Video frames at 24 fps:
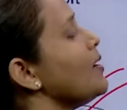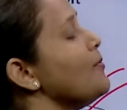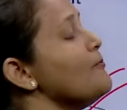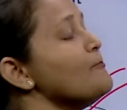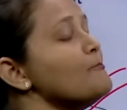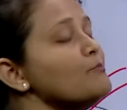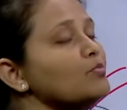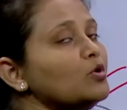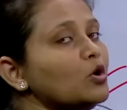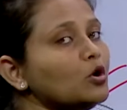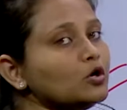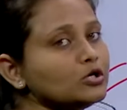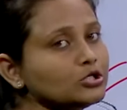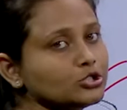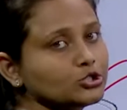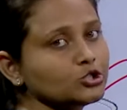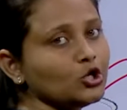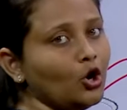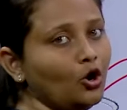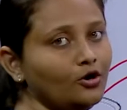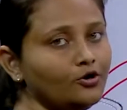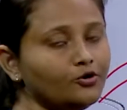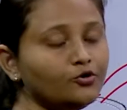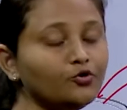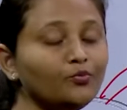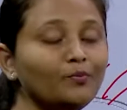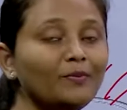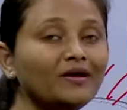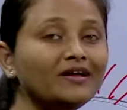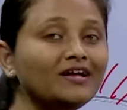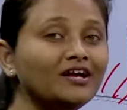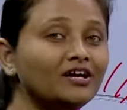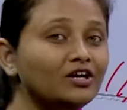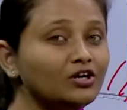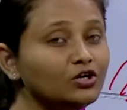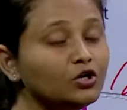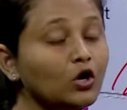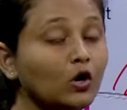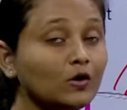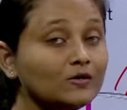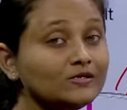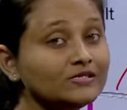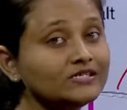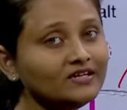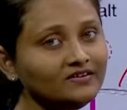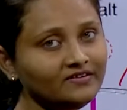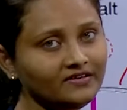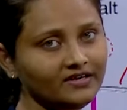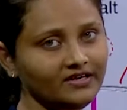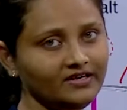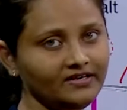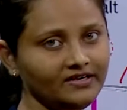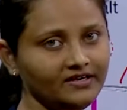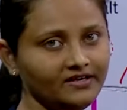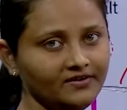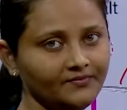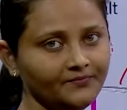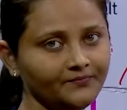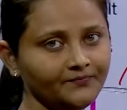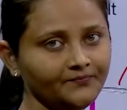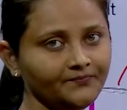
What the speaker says: more salt to make it concentrated.